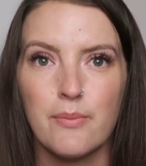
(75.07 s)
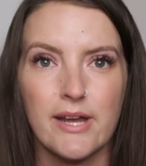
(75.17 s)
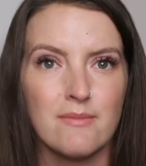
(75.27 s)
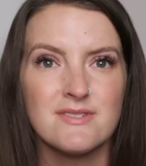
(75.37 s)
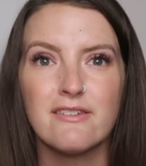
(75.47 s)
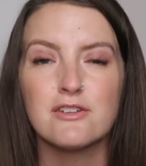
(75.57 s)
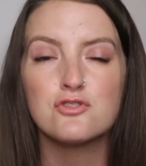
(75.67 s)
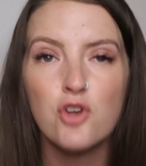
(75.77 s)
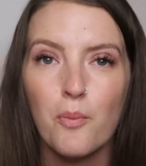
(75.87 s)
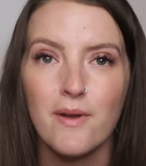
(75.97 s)
Like I'm selling
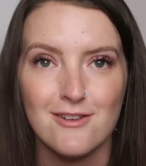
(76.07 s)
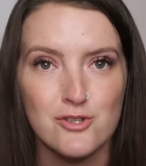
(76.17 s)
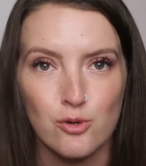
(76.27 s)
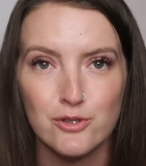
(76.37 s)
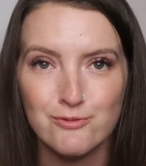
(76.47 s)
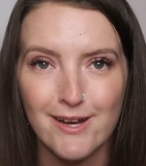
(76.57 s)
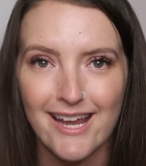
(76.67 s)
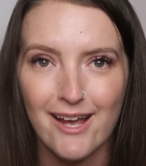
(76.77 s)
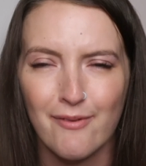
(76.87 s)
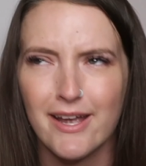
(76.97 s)
so many shorts right
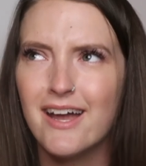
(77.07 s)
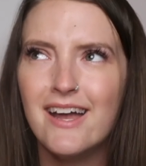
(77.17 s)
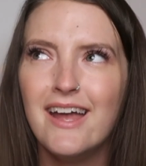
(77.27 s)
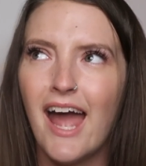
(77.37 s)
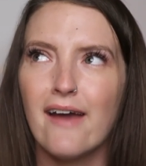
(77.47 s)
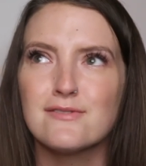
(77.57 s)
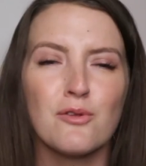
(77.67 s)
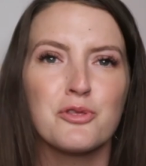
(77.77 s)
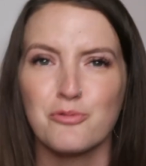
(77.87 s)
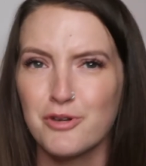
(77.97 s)
now. Like I've
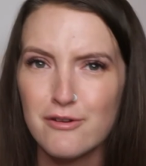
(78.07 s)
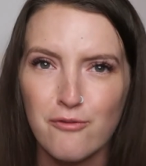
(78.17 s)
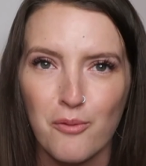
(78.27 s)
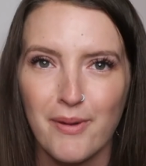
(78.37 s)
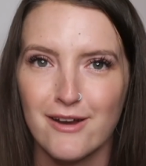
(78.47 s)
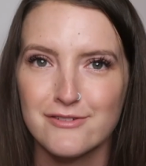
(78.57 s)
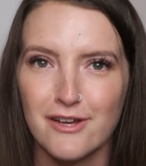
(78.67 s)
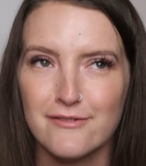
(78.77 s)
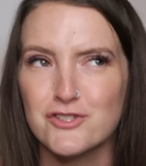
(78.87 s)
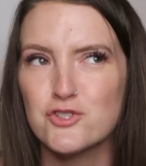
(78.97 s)
sold 3 or 4 pairs
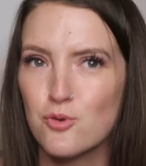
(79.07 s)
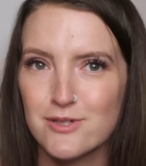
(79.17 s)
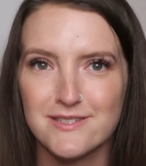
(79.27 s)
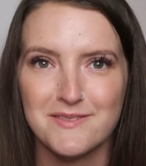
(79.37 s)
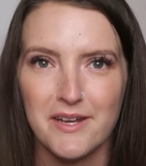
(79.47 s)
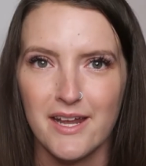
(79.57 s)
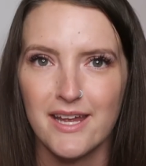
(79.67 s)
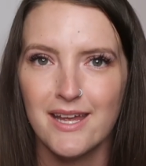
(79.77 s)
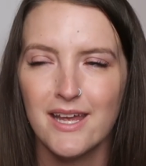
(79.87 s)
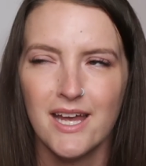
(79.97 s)
of shorts
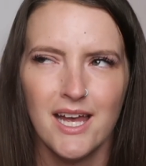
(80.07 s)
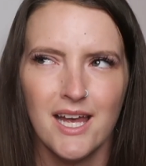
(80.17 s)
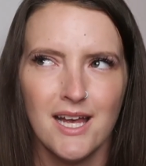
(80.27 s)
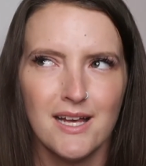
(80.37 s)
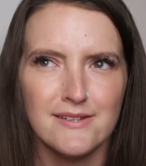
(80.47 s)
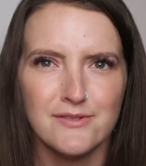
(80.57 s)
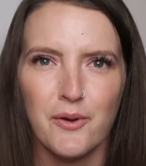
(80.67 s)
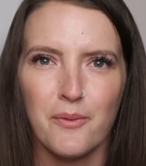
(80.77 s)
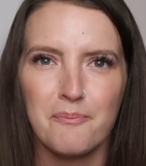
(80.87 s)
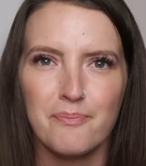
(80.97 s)
today.
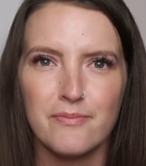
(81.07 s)
So